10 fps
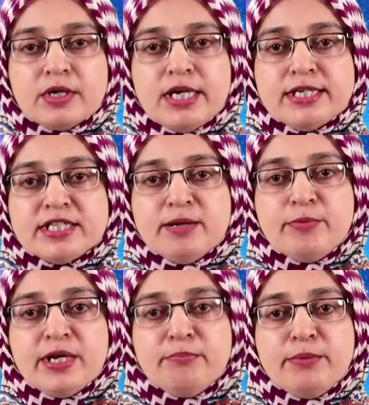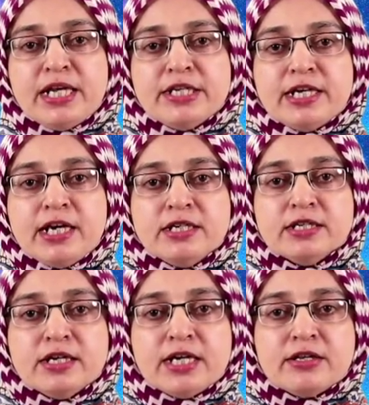He simply maintained
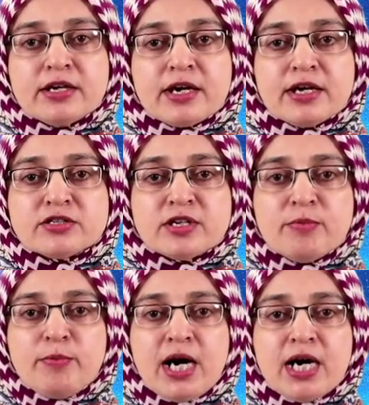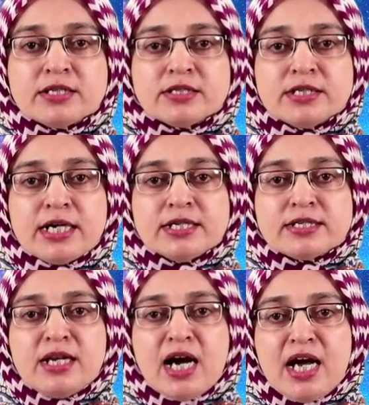that the crustal parts, that
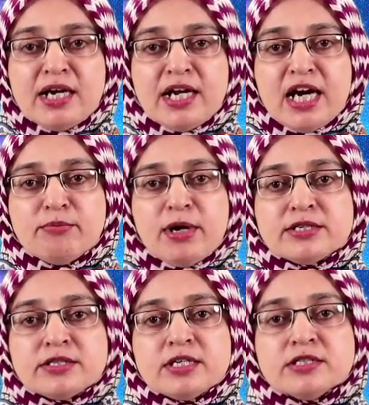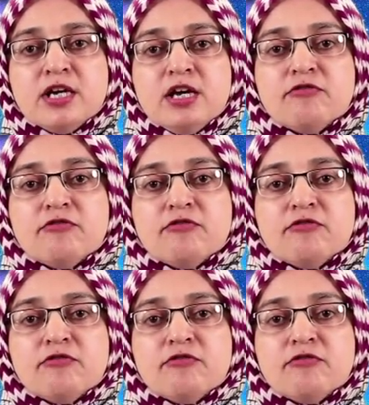is land, land masses,